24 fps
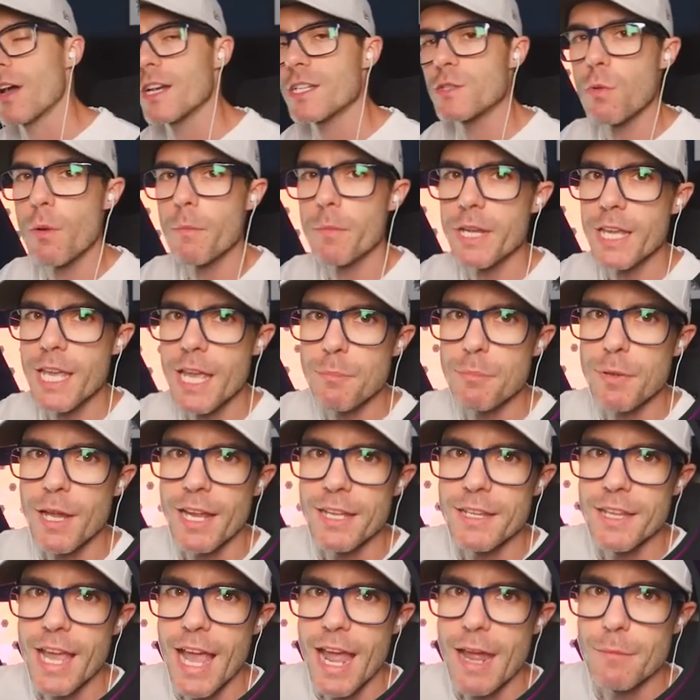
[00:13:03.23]
If you guys want me to
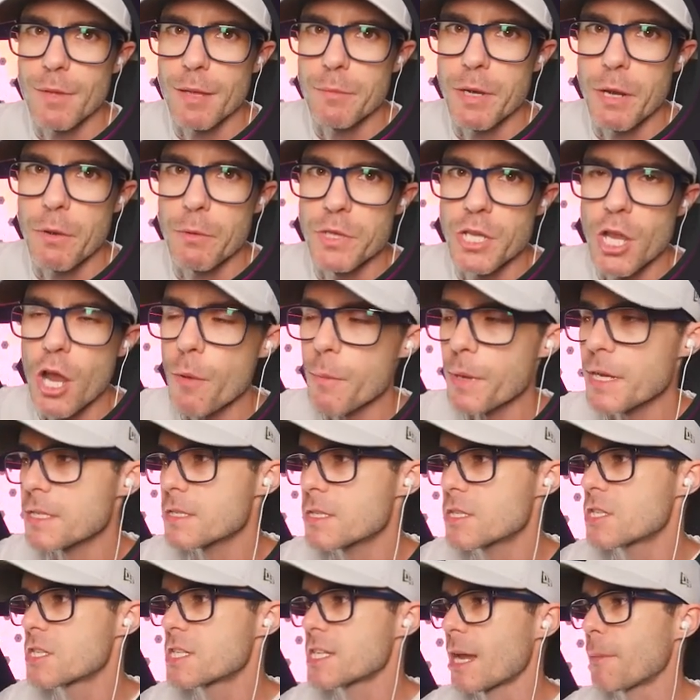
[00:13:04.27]
keep playing the game, let me know in the
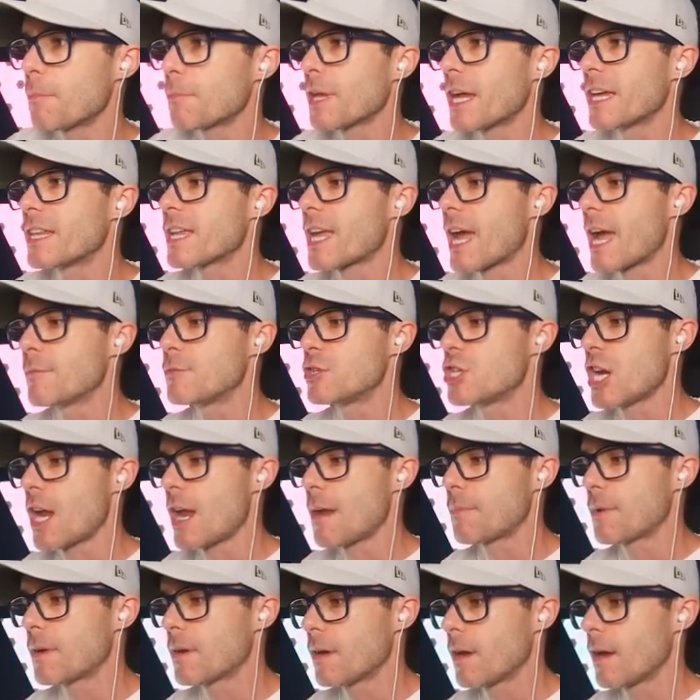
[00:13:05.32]
comments. Just say play the game
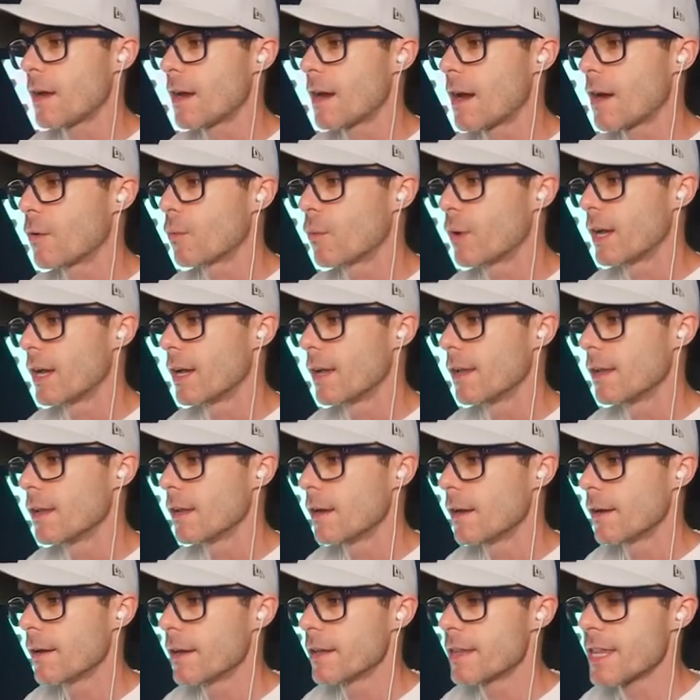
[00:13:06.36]
champ and I
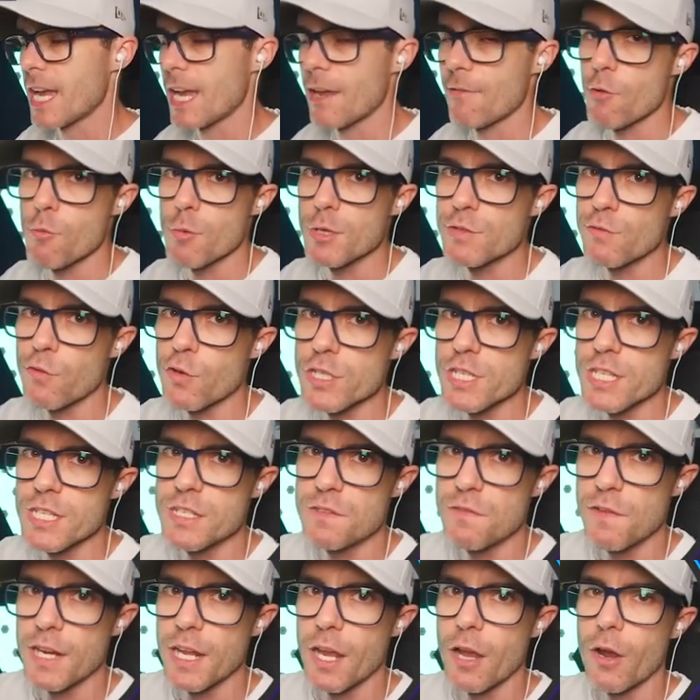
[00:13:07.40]
will. And thank you very much for
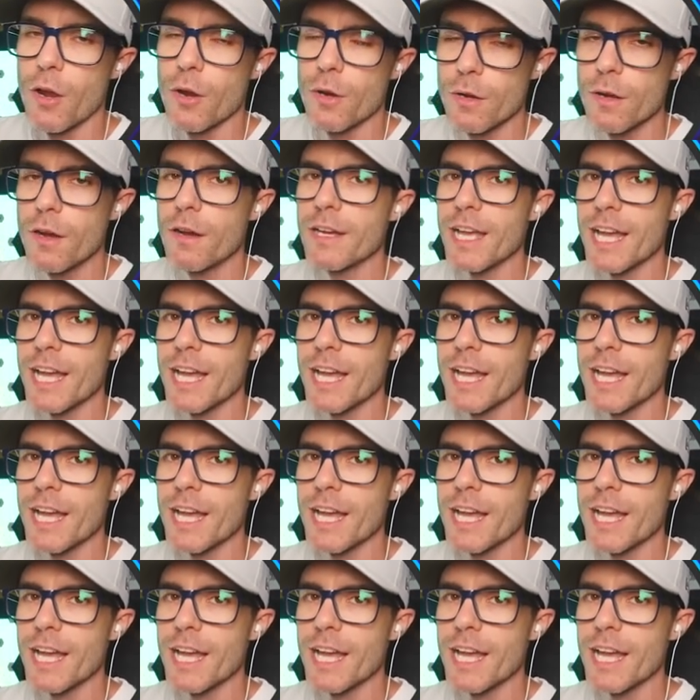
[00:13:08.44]
watching this video.